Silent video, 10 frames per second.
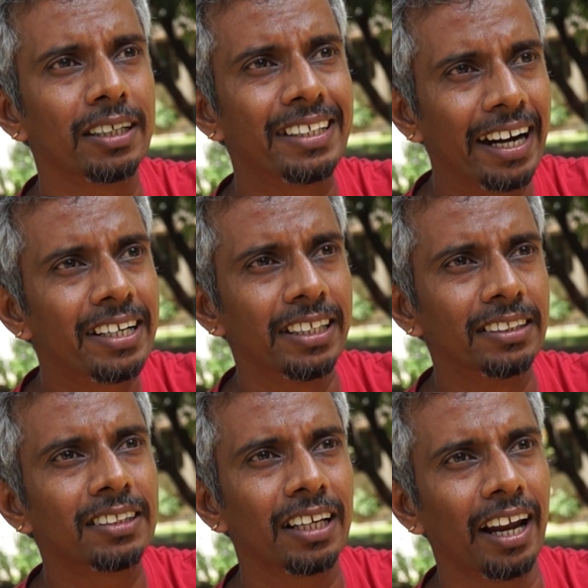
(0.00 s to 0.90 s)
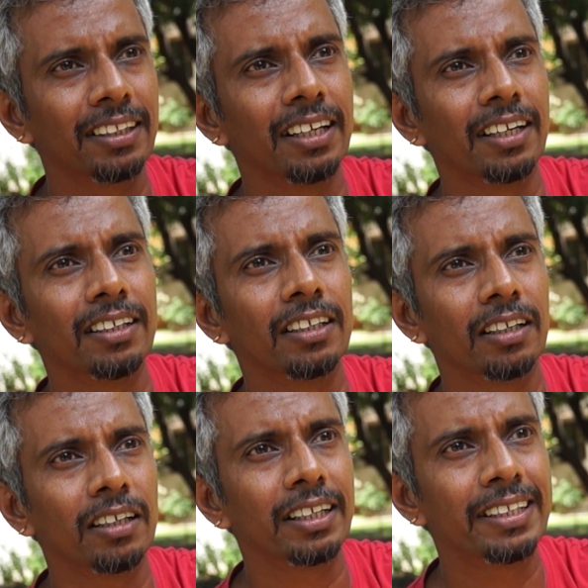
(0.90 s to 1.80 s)
deities, rather
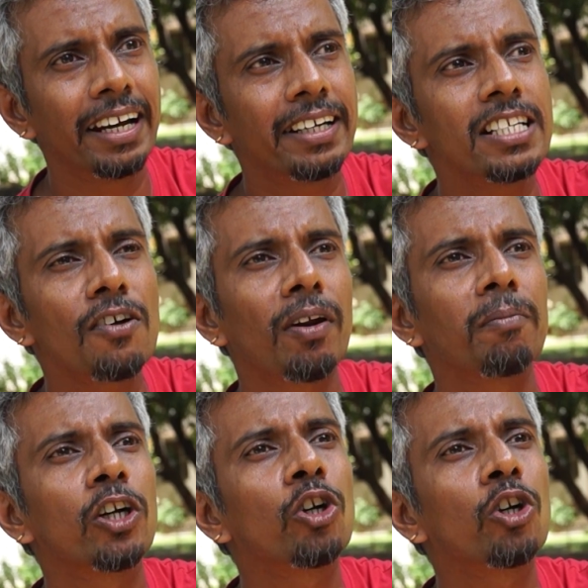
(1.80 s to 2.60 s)
deities from the